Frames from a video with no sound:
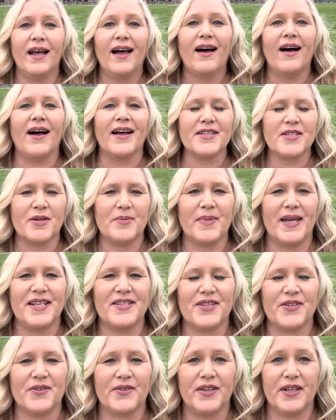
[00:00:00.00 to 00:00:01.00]
Also make
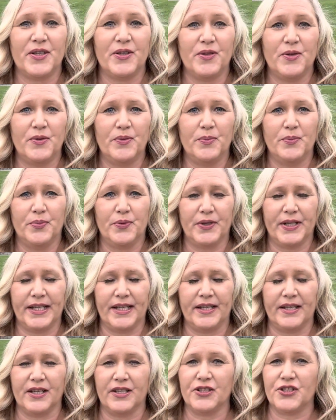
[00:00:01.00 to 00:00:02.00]
sure that you
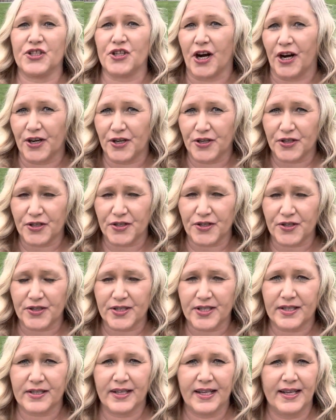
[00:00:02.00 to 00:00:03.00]
bring
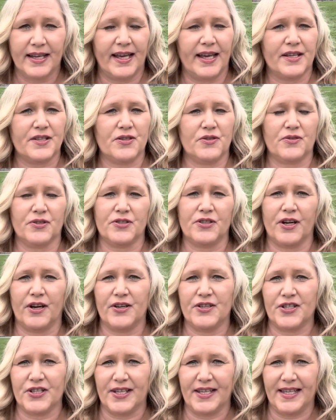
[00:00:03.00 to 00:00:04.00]
chargers, extra
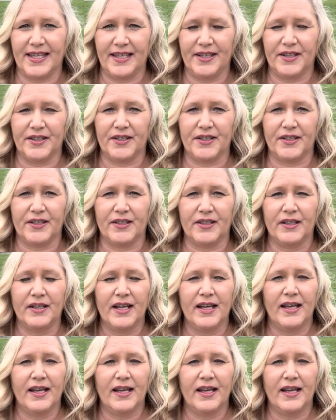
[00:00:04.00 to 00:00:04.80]
charging gear,